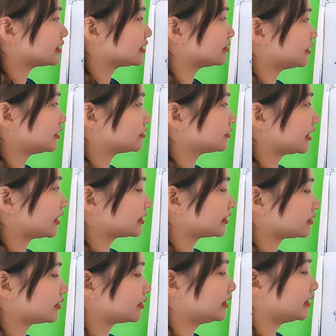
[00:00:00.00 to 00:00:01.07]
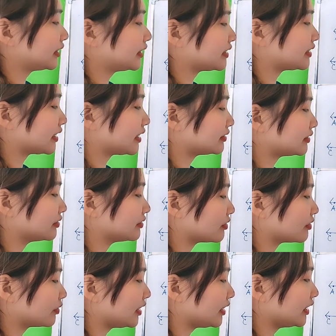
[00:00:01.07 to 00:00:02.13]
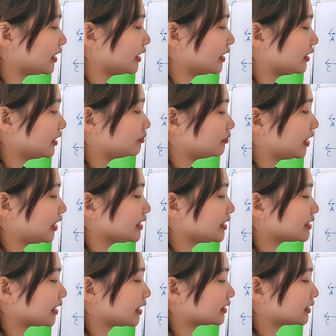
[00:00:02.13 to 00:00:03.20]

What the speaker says: one, that is angle 3 plus angle 4,